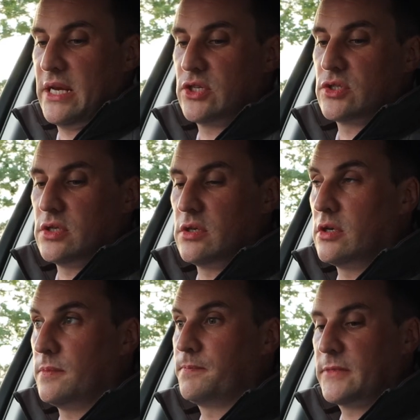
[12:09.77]
pictures
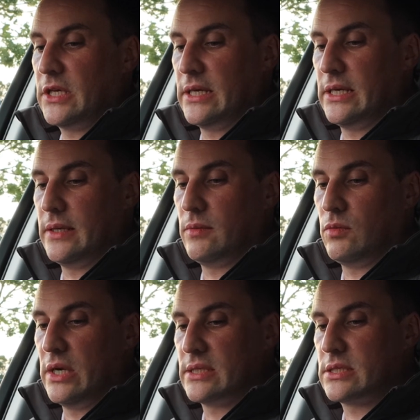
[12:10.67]
or
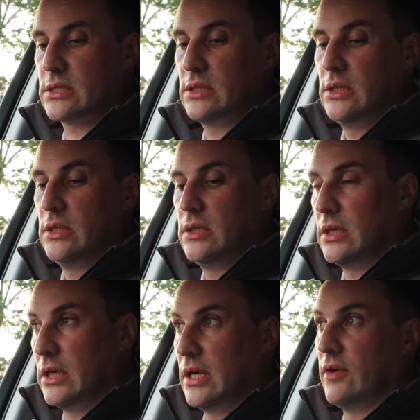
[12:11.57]
what
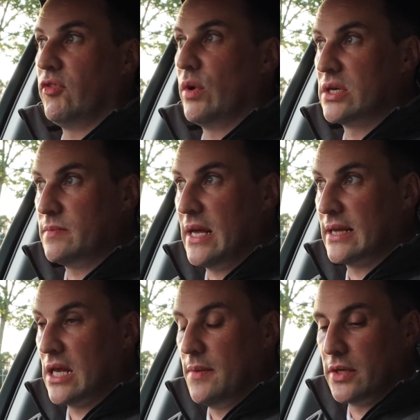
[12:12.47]
if you wanted to make
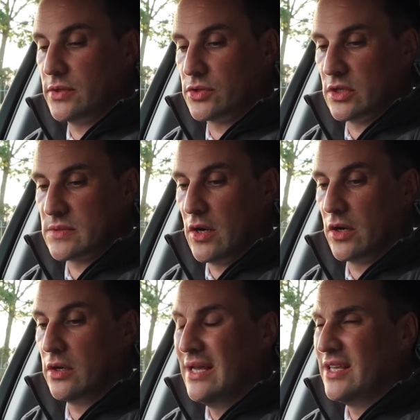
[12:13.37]
the climate control
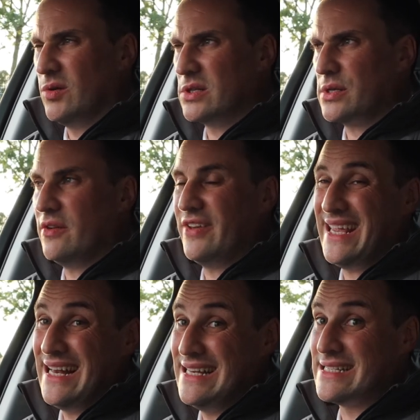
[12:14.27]
smaller. You also have
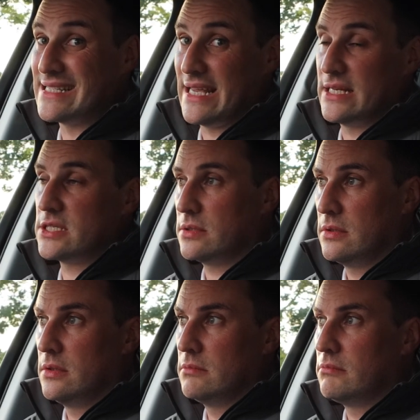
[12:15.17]
hill descent,
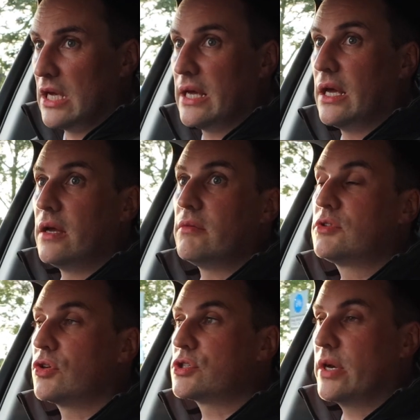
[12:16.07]

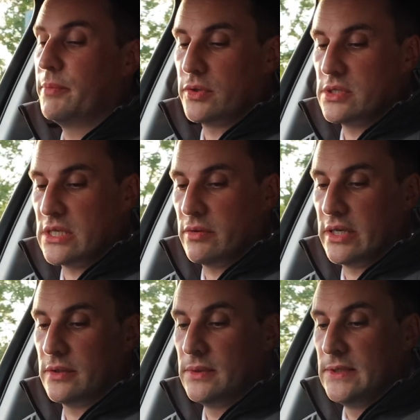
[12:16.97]
touchscreen button down
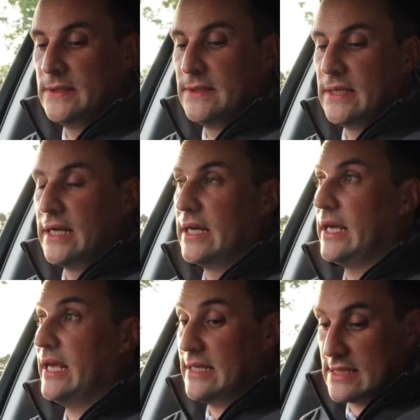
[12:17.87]
there,
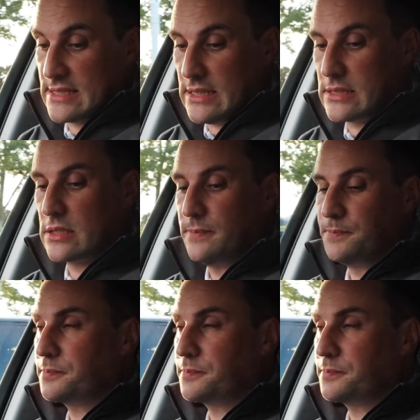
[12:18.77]
heated seats.